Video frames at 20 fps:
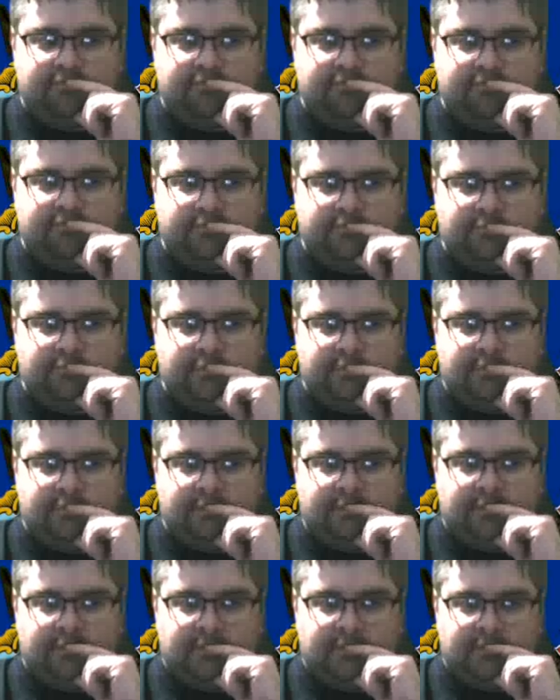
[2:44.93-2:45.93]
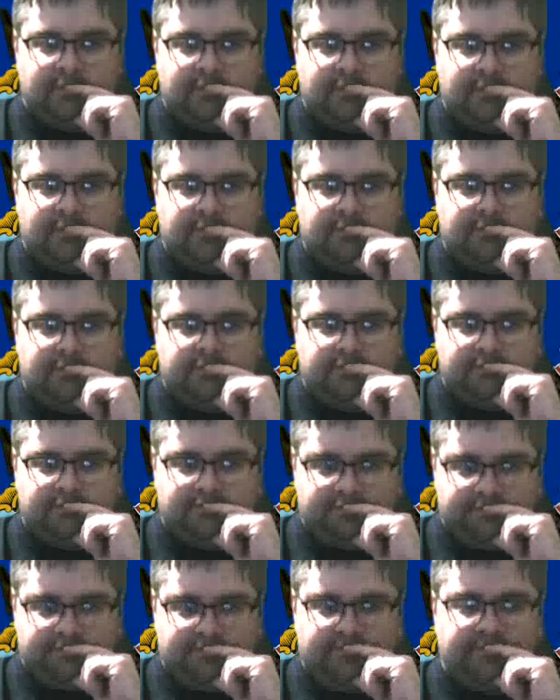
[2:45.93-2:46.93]

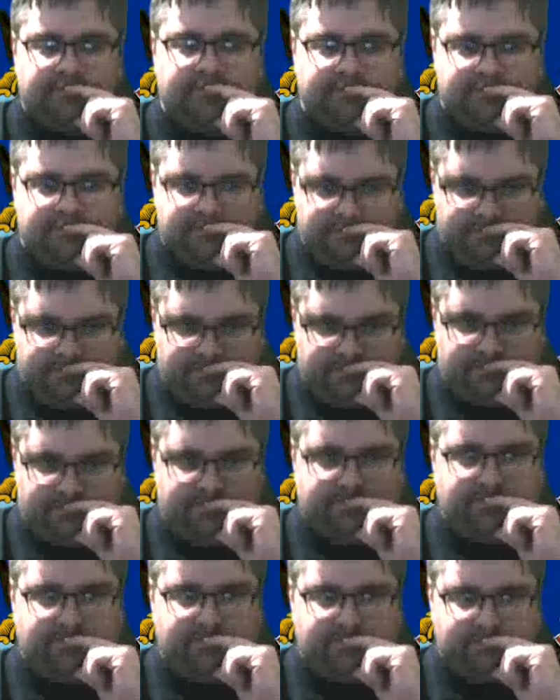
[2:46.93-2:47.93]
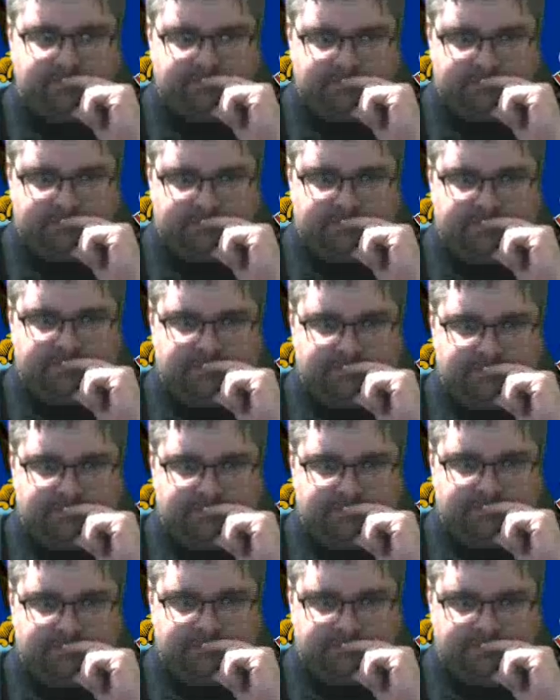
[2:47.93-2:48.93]

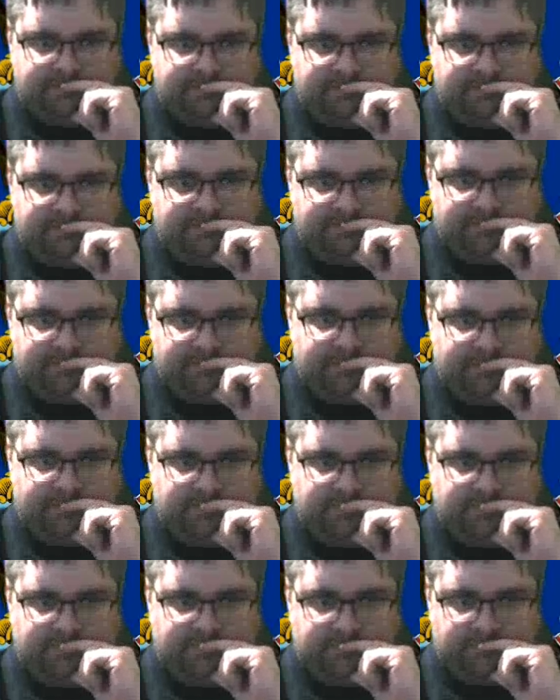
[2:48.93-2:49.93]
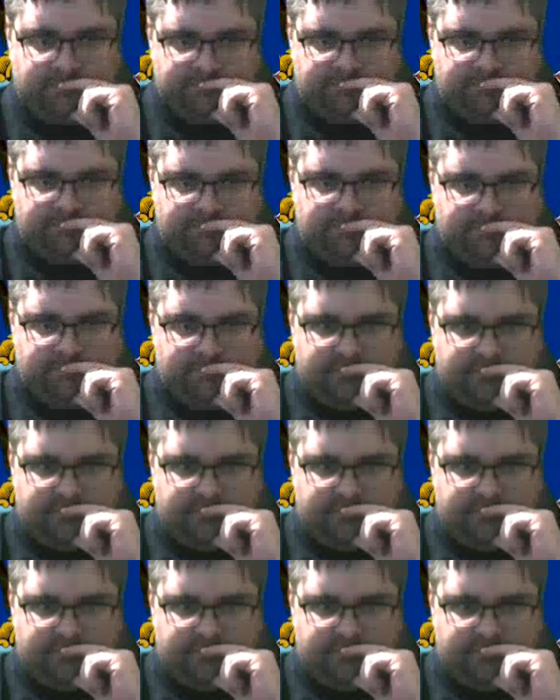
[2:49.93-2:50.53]
(silent)